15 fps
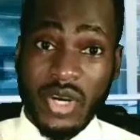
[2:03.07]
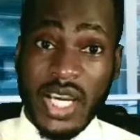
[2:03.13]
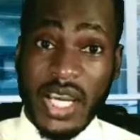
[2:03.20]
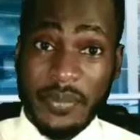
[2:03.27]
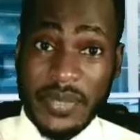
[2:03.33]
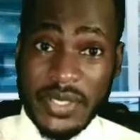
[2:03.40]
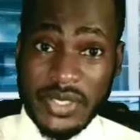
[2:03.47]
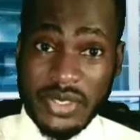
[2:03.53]

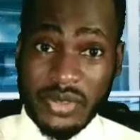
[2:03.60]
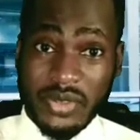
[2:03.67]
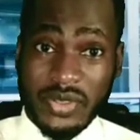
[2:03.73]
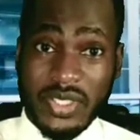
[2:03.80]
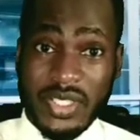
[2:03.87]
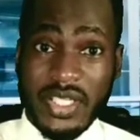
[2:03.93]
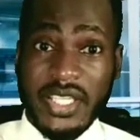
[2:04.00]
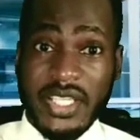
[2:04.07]
capital,
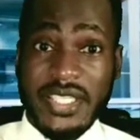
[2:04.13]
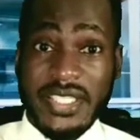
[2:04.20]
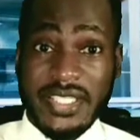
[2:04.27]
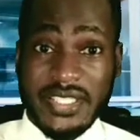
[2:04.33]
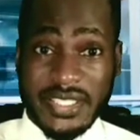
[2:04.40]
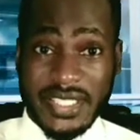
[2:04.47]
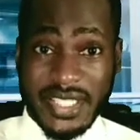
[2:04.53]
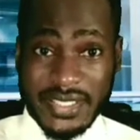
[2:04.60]

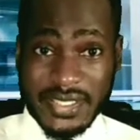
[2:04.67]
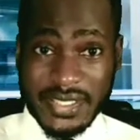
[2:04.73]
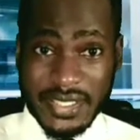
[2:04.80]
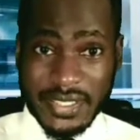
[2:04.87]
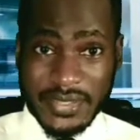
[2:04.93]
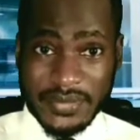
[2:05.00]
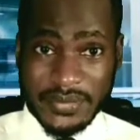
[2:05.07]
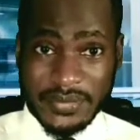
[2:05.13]
Kinshasa,
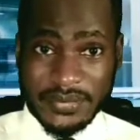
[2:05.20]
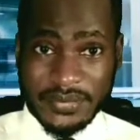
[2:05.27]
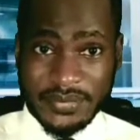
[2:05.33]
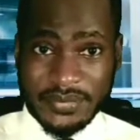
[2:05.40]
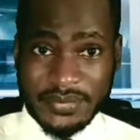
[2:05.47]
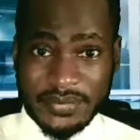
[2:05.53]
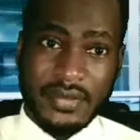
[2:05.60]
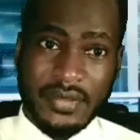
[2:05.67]

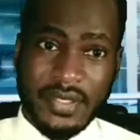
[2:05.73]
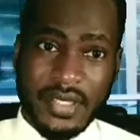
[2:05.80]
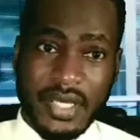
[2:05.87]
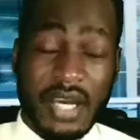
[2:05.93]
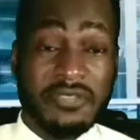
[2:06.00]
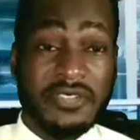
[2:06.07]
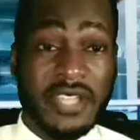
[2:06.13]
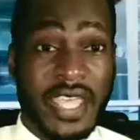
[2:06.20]

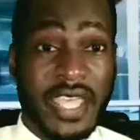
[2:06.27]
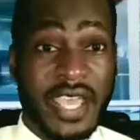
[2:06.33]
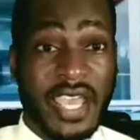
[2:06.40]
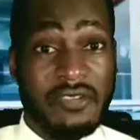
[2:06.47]
after a high